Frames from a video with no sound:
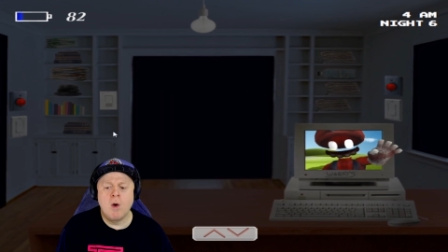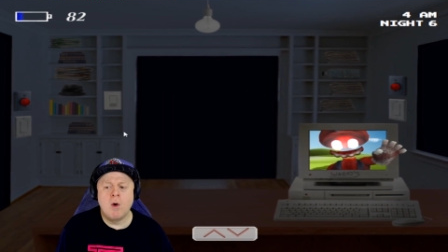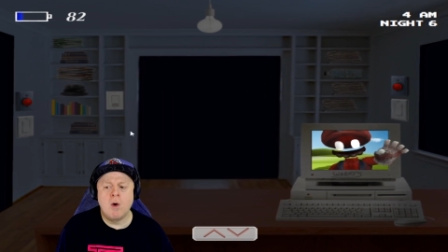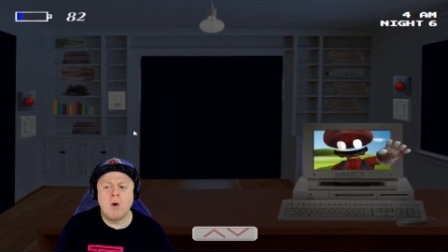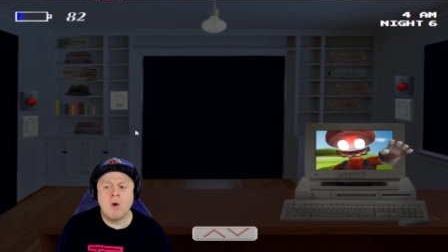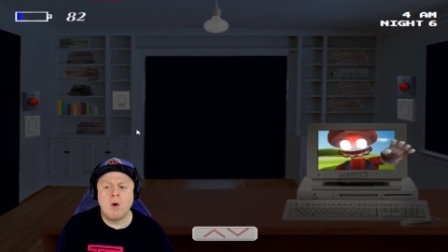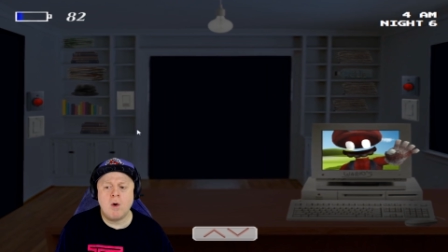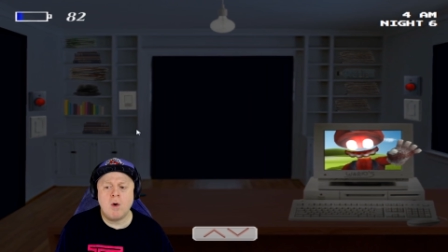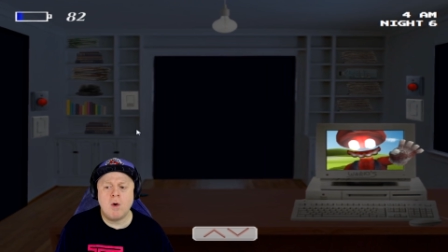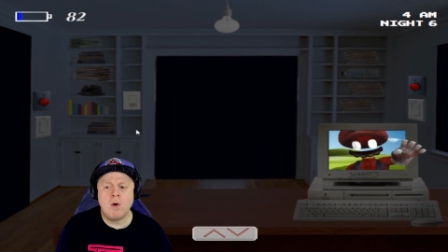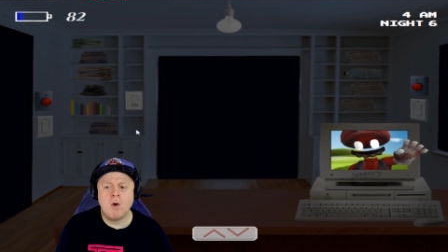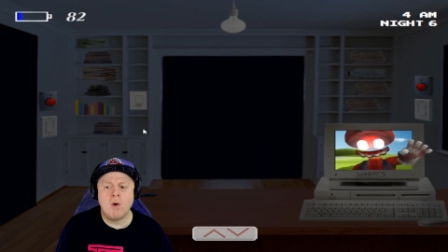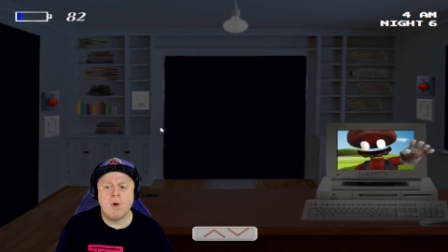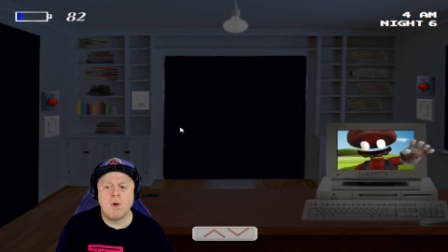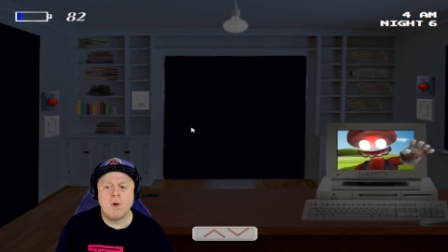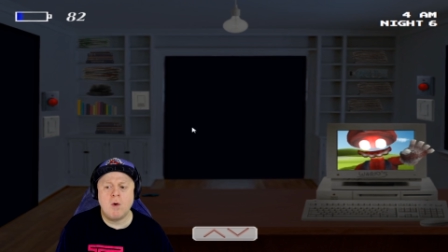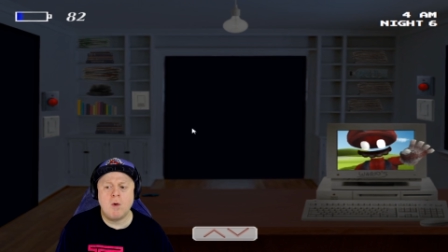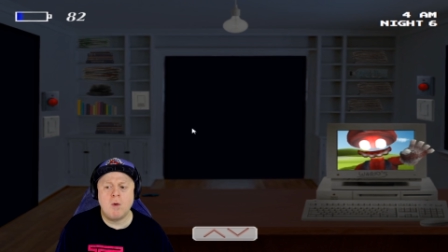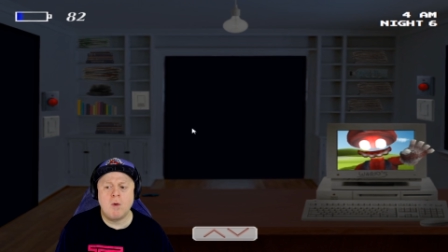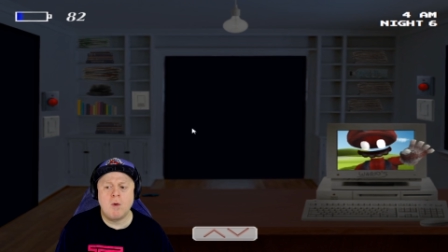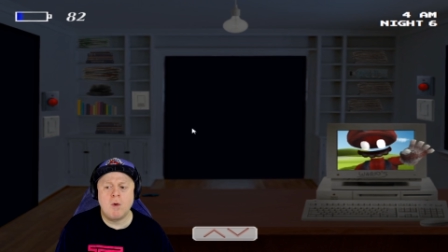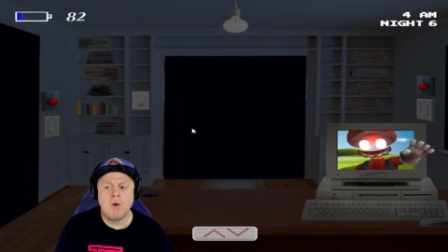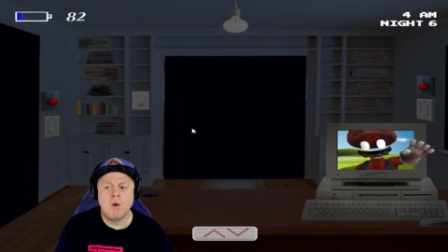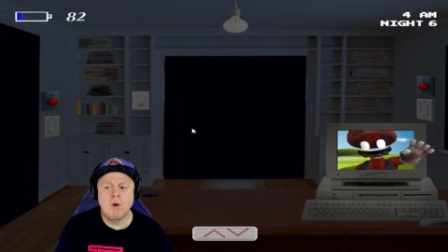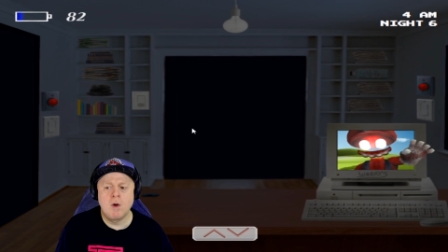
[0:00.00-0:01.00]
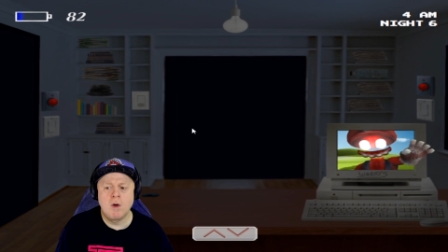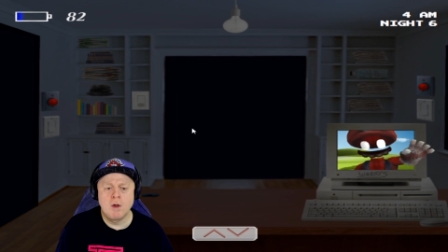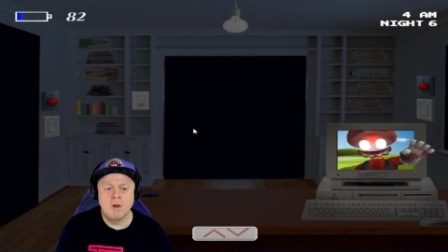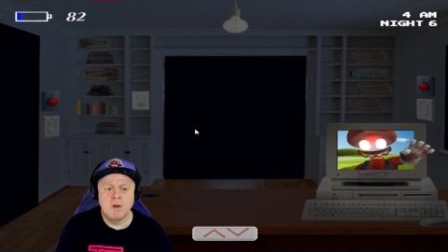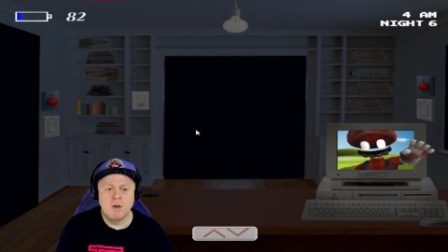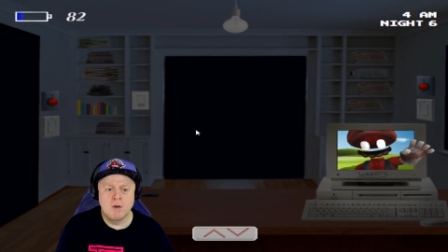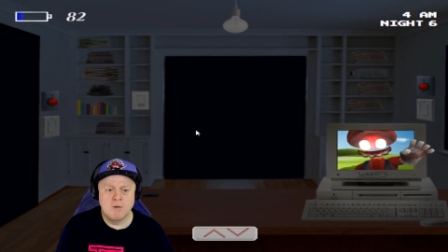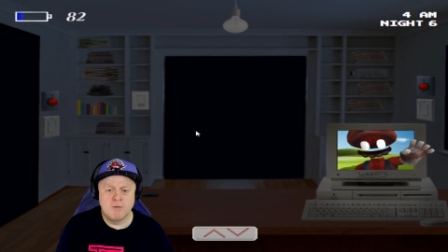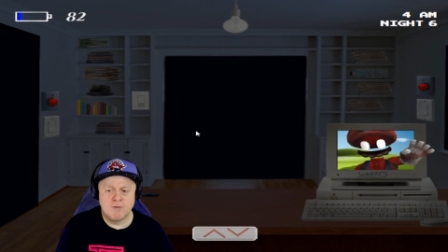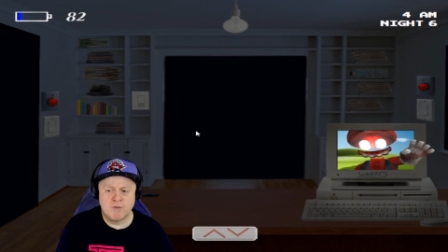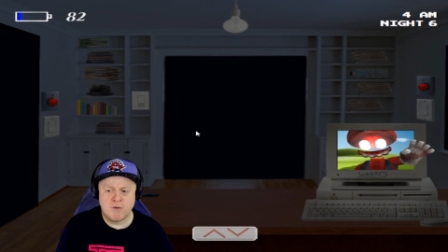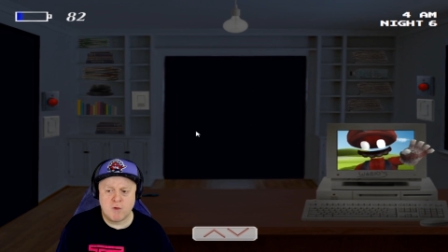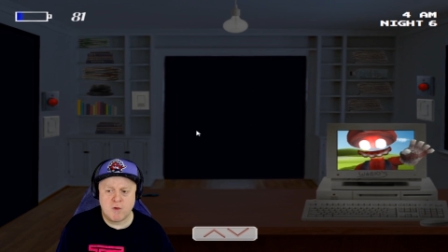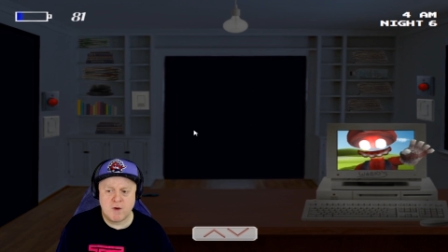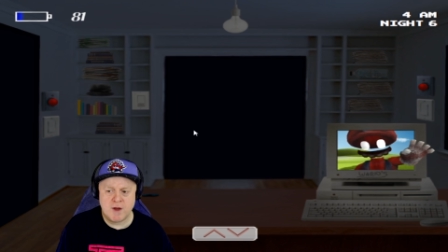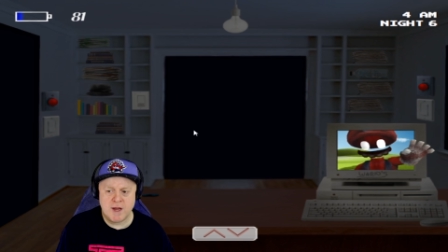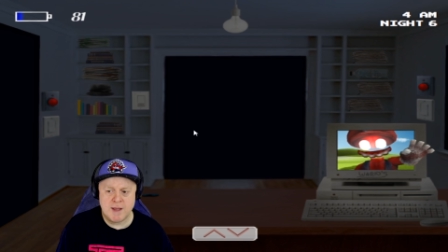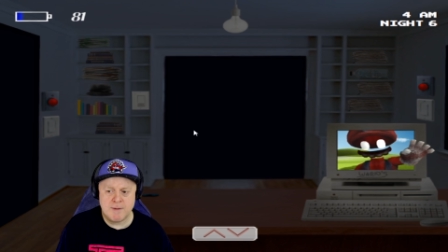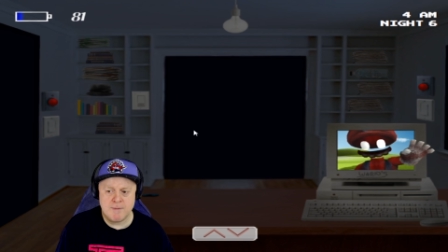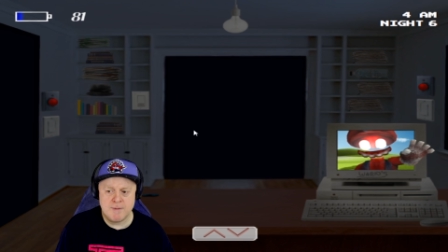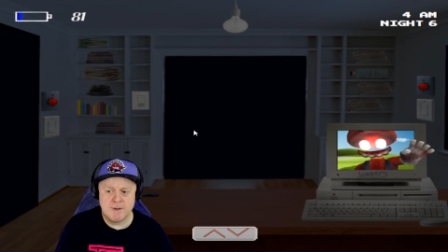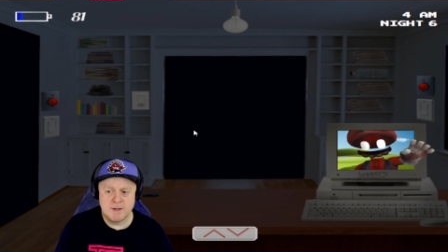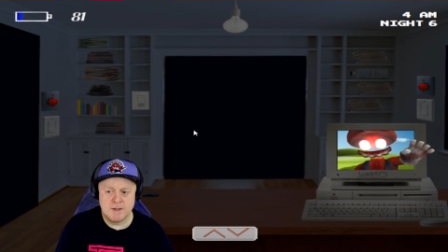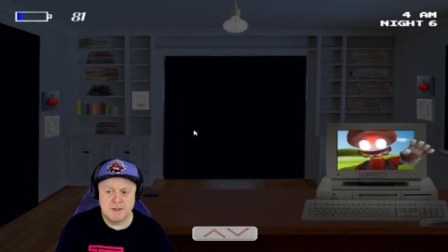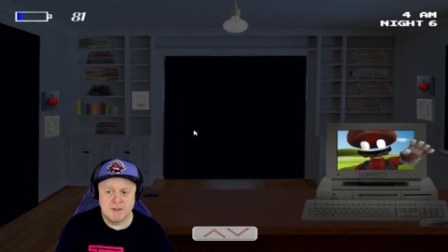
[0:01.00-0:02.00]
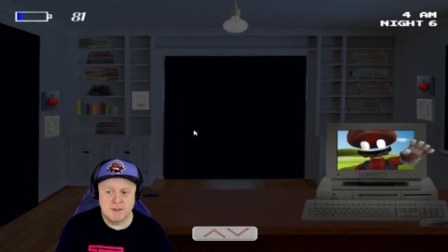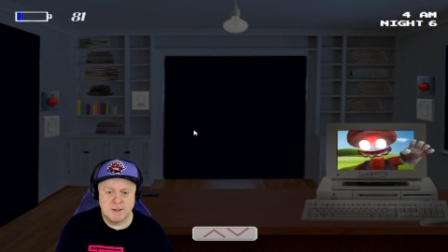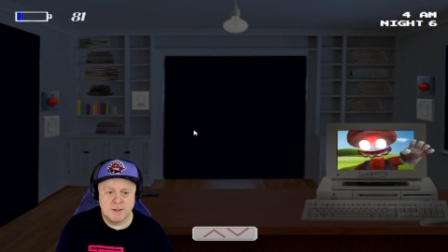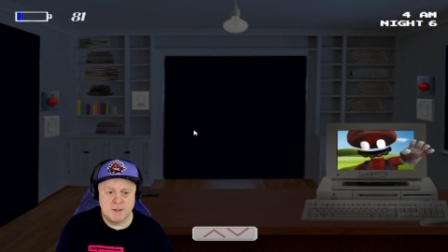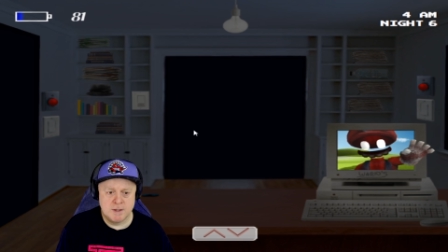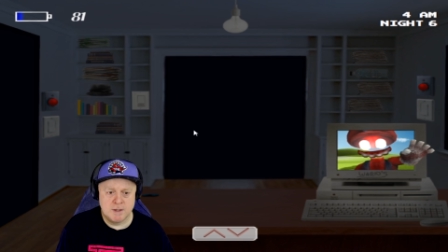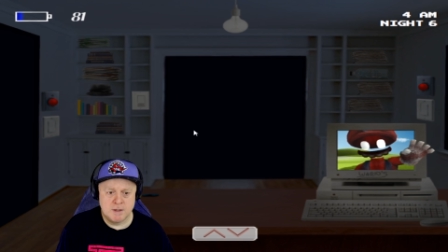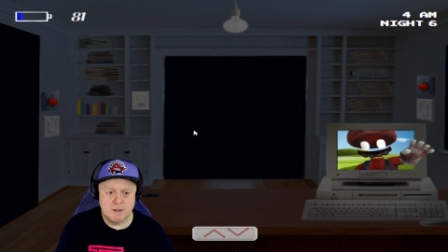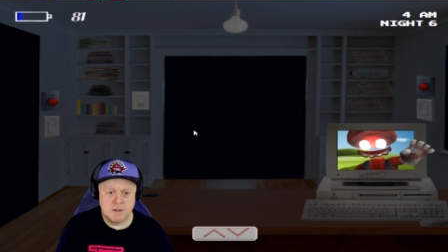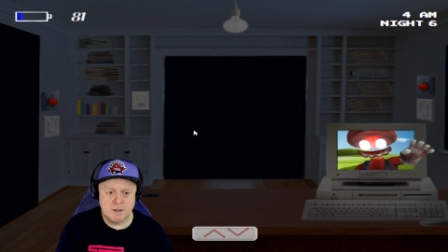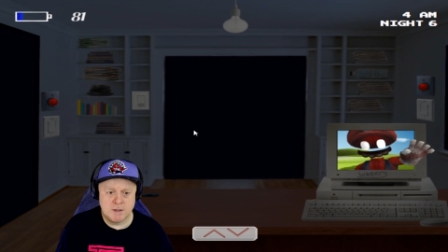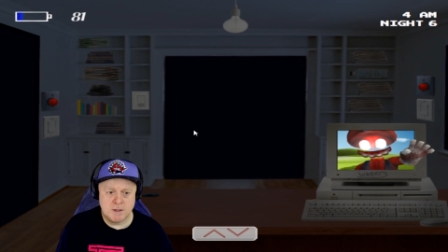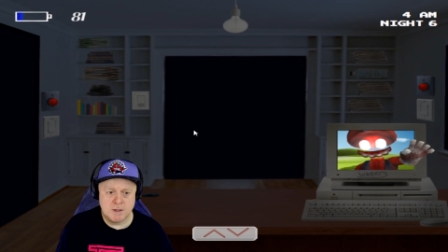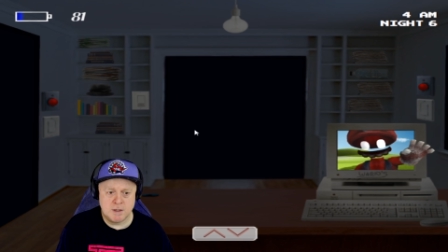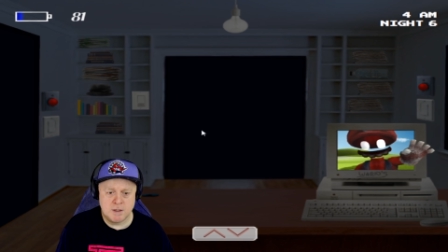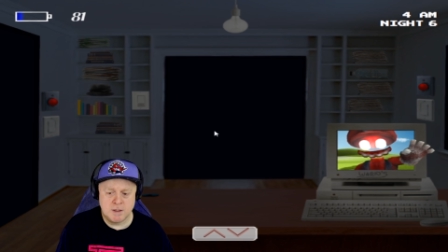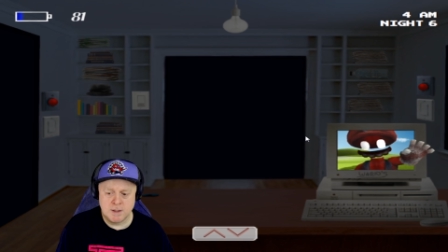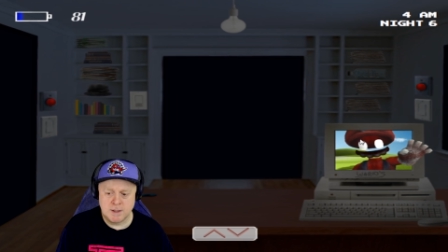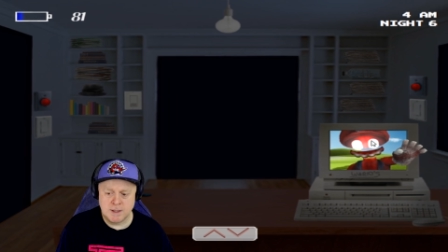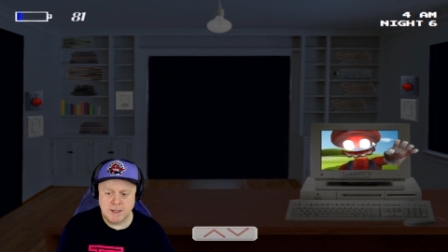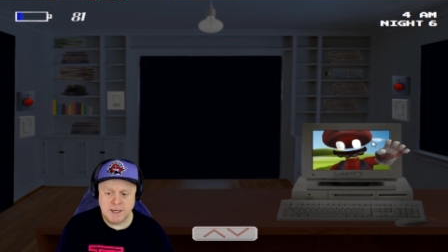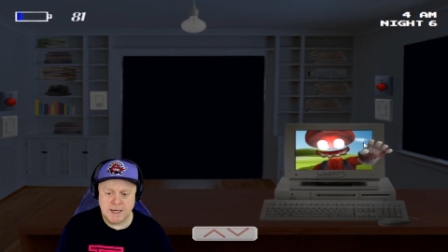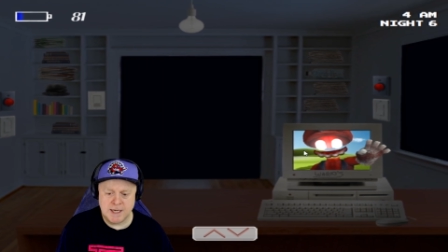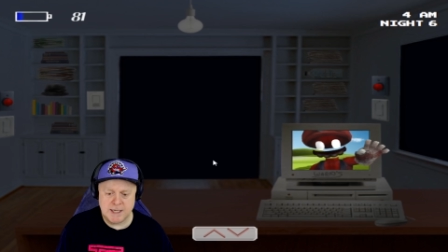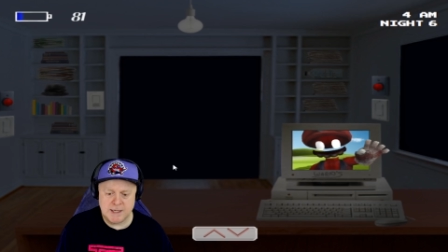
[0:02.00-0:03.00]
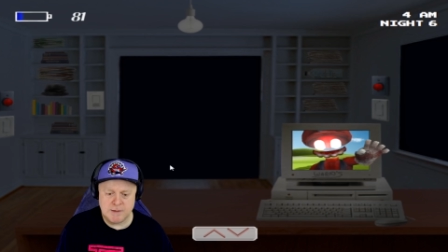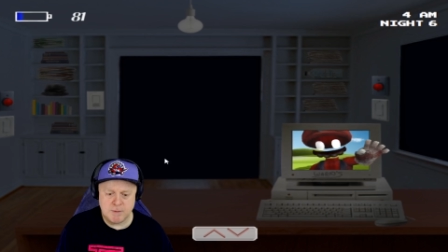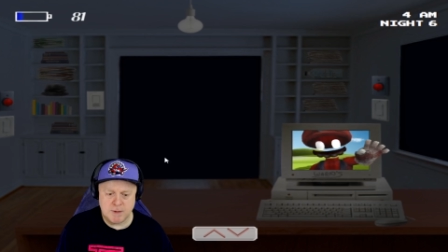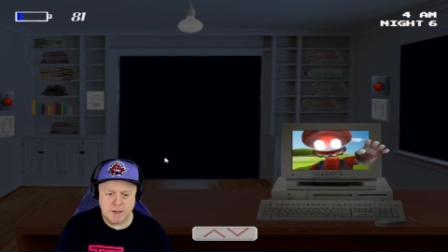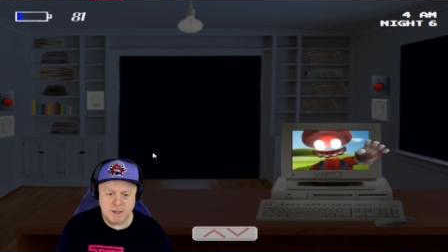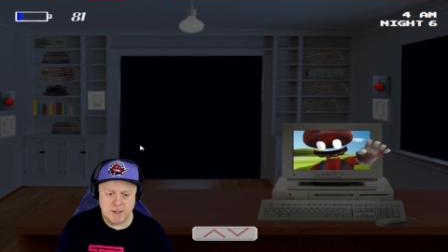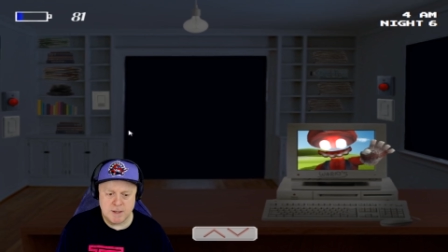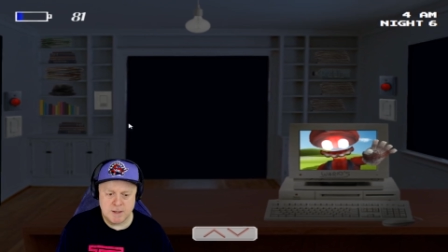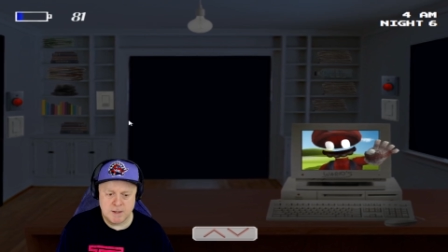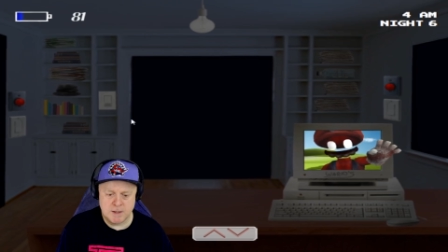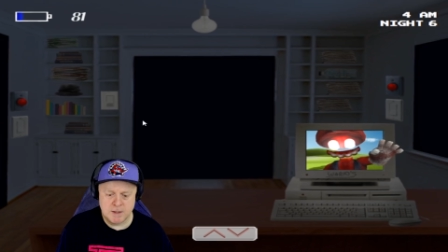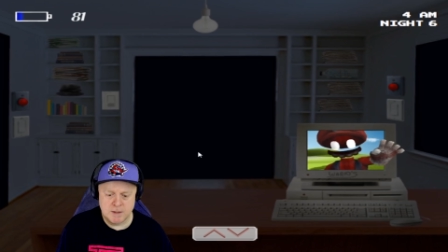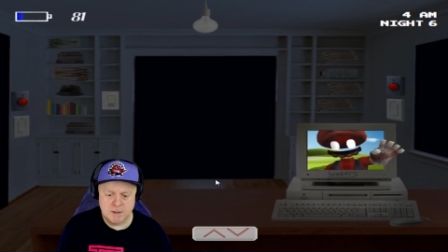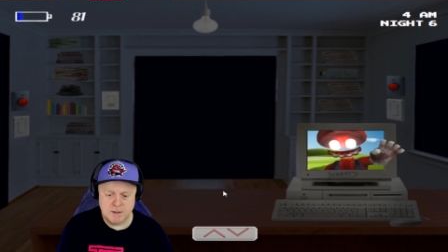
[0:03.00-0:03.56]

Oh, four A M Oh, eighty-one.